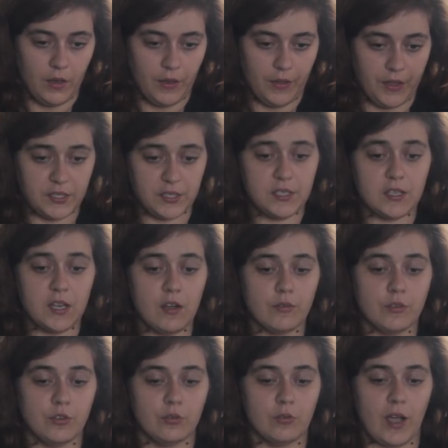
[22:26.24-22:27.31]
this is how
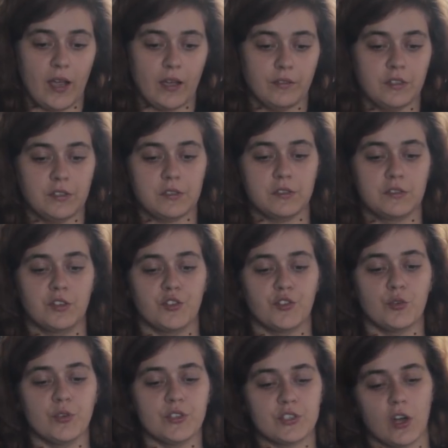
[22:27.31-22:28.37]
you
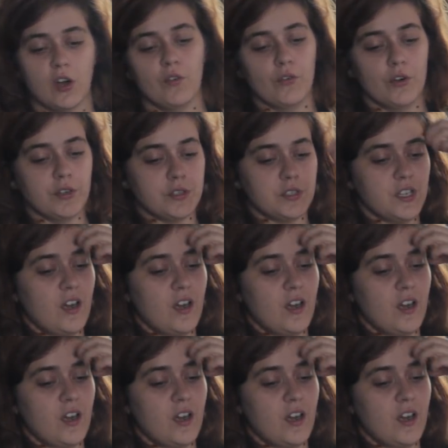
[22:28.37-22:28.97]
the resolvers